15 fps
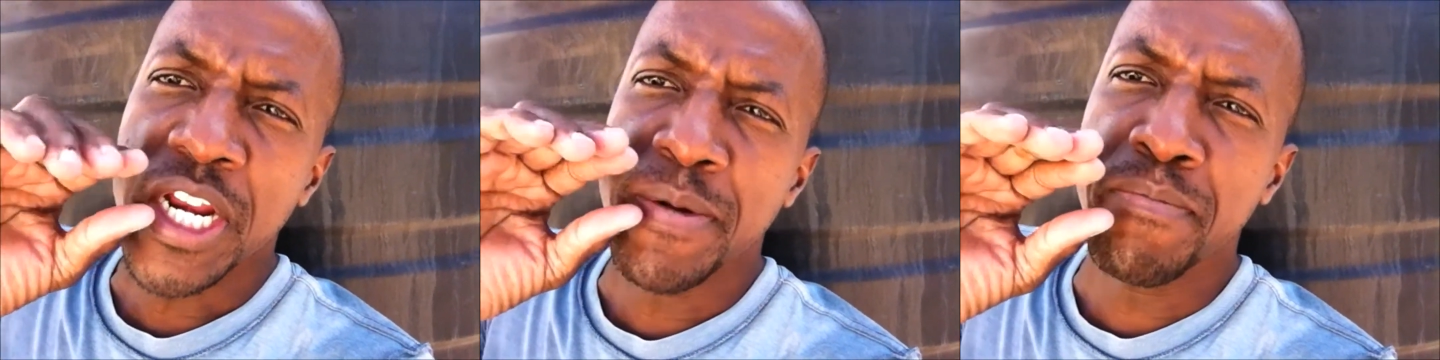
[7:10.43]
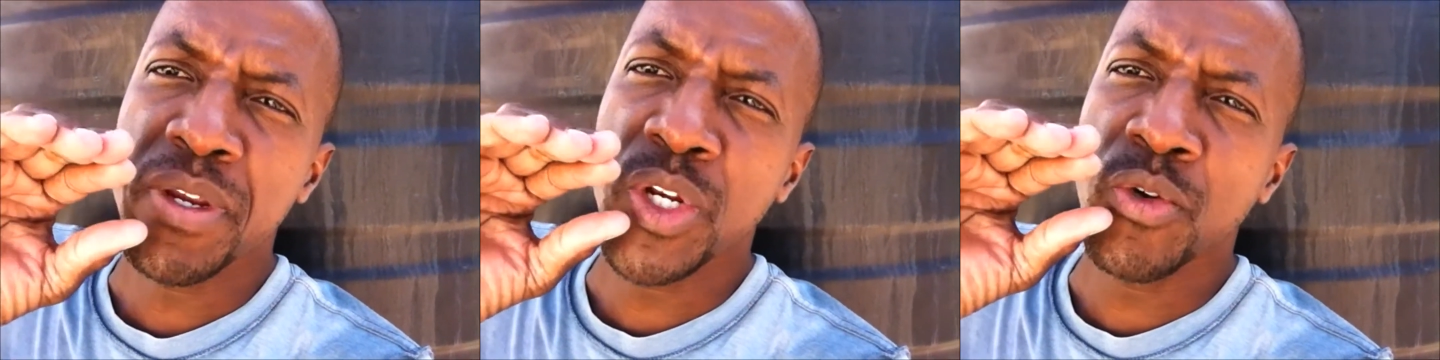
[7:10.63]

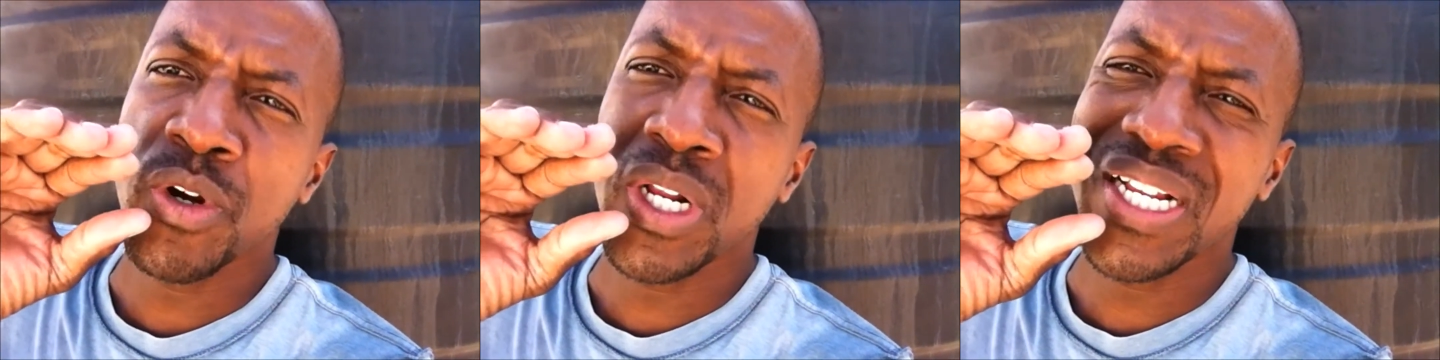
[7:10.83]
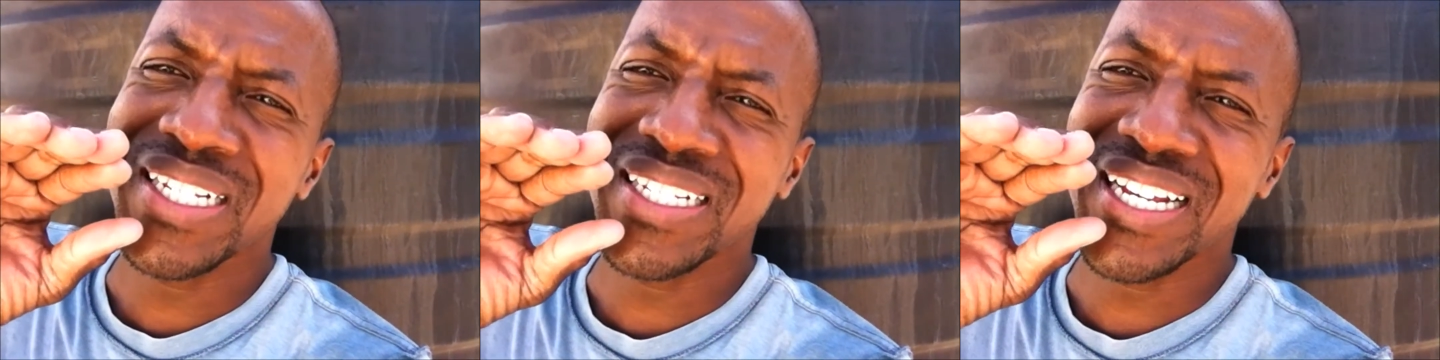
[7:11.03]
The
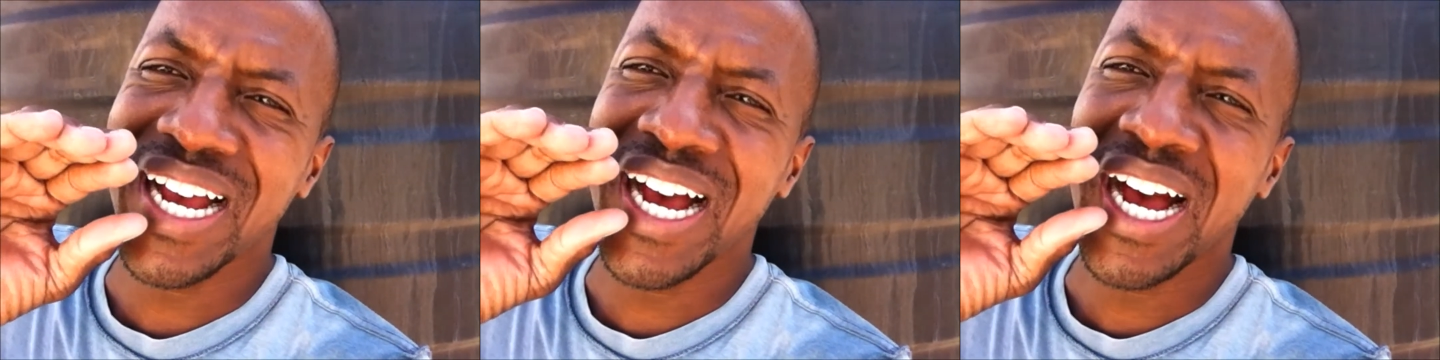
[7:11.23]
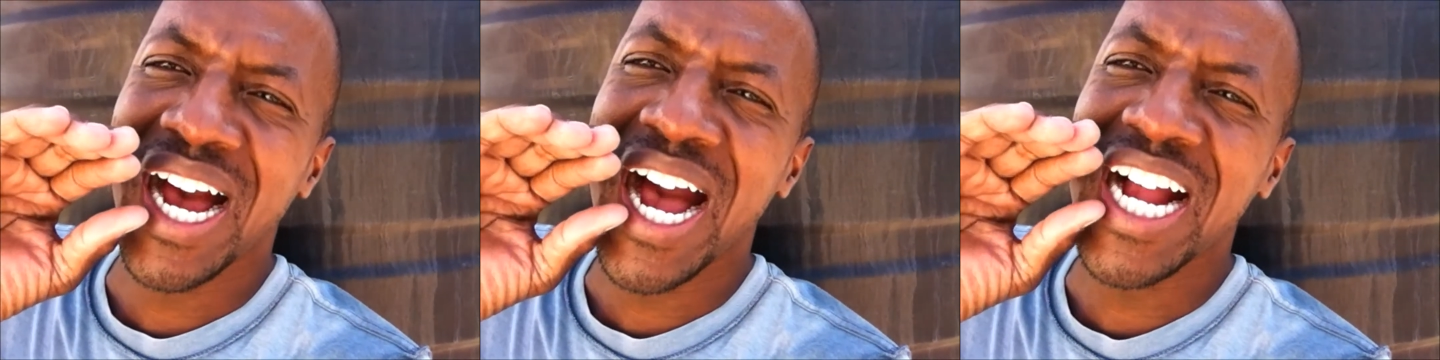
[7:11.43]
minerals
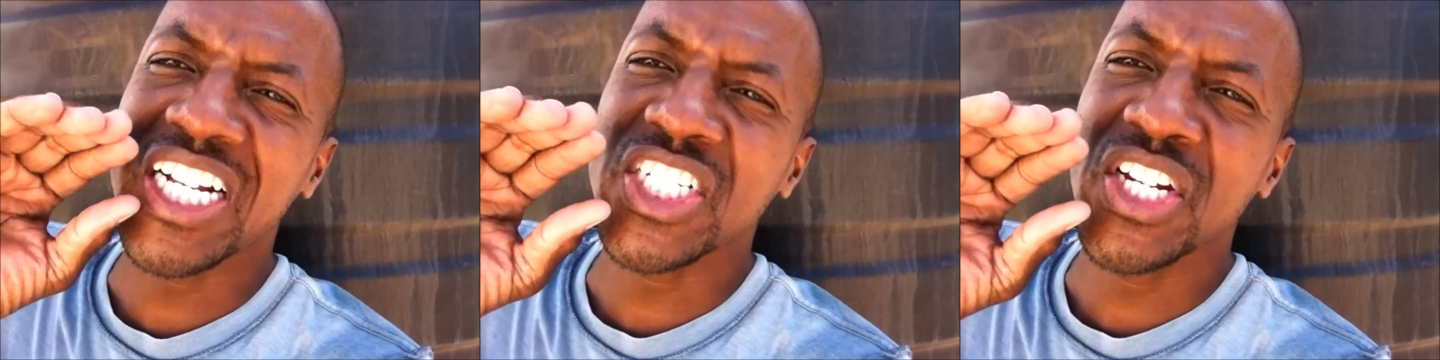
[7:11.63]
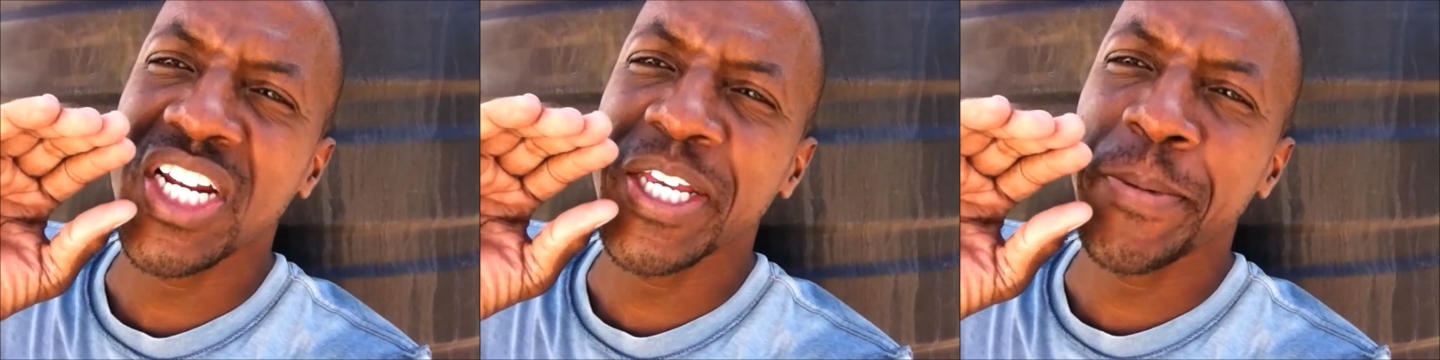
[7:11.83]

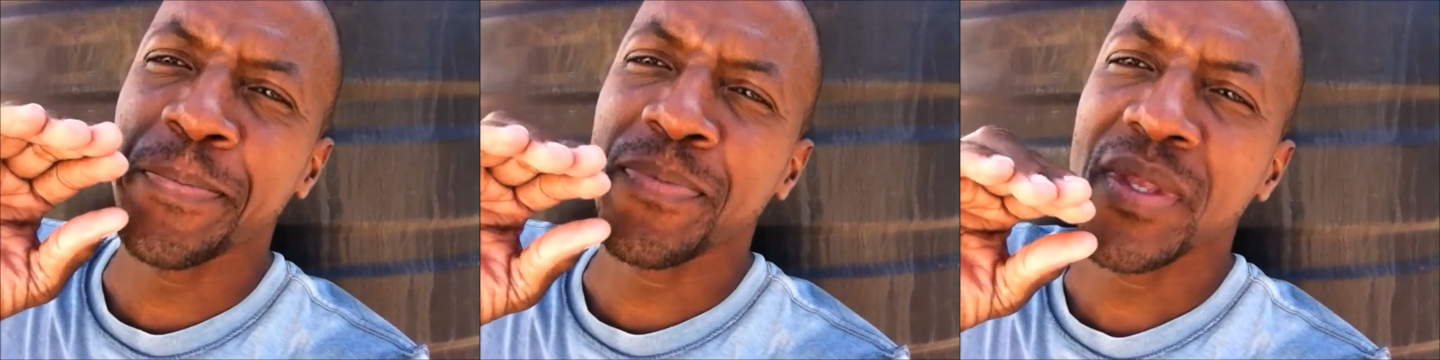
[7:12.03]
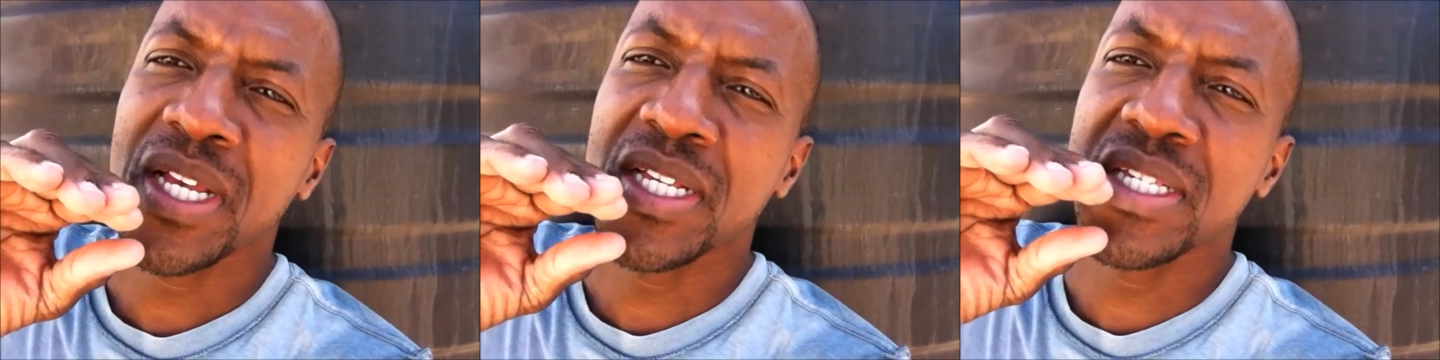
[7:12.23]
actually
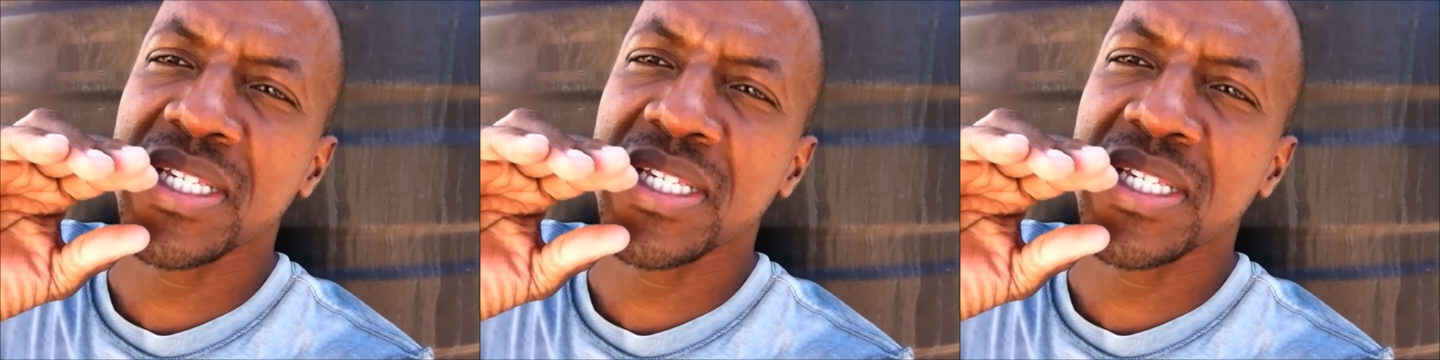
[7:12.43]
go